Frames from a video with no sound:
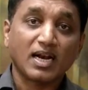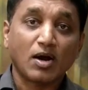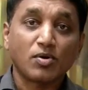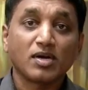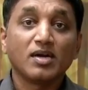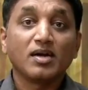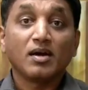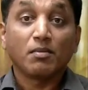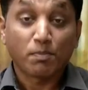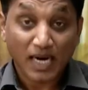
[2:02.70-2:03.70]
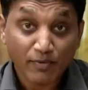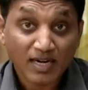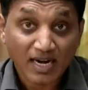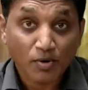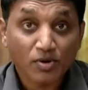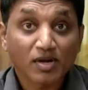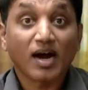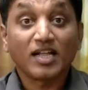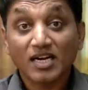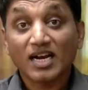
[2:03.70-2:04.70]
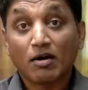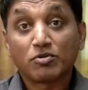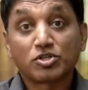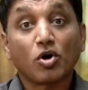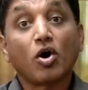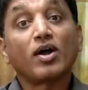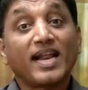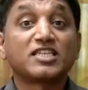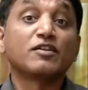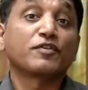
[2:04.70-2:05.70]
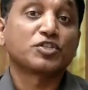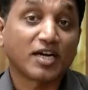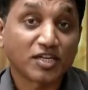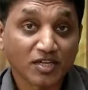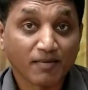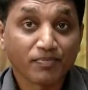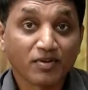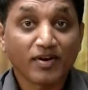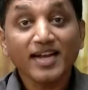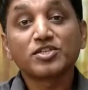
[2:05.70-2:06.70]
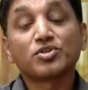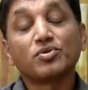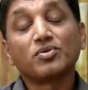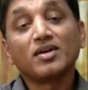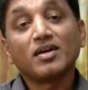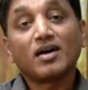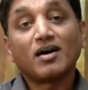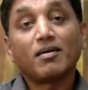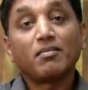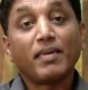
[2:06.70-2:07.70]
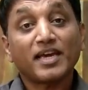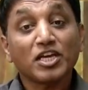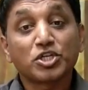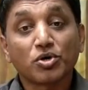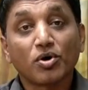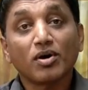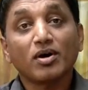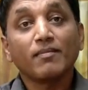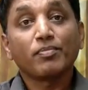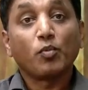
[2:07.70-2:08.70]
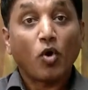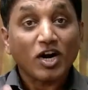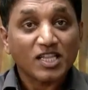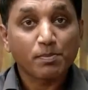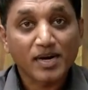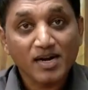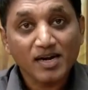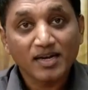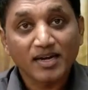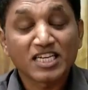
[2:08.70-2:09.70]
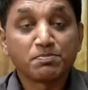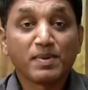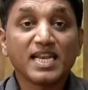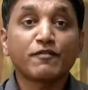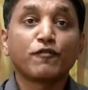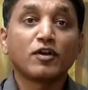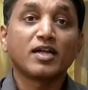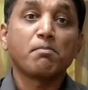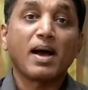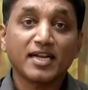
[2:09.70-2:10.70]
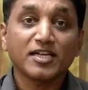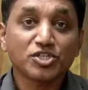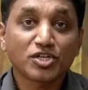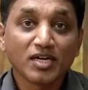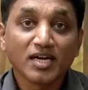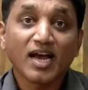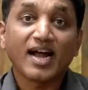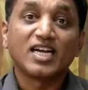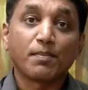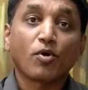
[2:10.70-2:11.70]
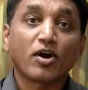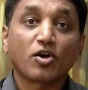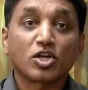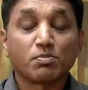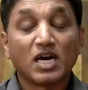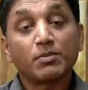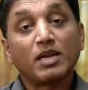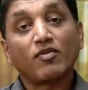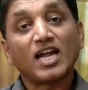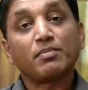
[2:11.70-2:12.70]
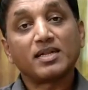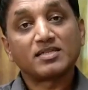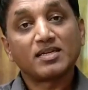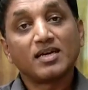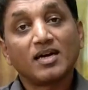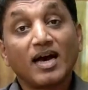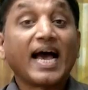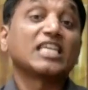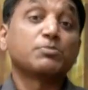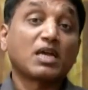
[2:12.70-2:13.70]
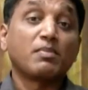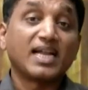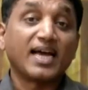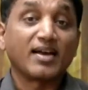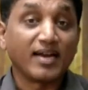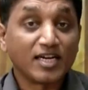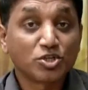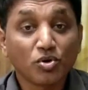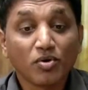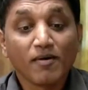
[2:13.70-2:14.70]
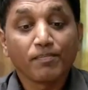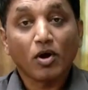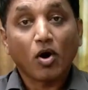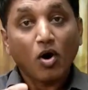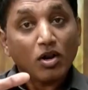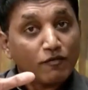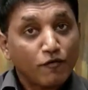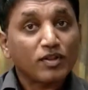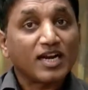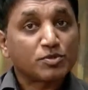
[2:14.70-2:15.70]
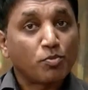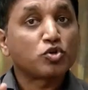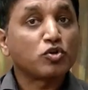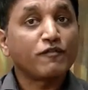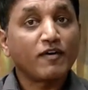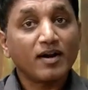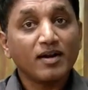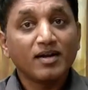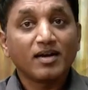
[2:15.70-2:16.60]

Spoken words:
cloud, private cloud, other clouds, or edge infrastructure, right? So making sure what the build is meaningfully managed and deployed across multiple environments has become a dire need. So all of the 4 that I spoke so far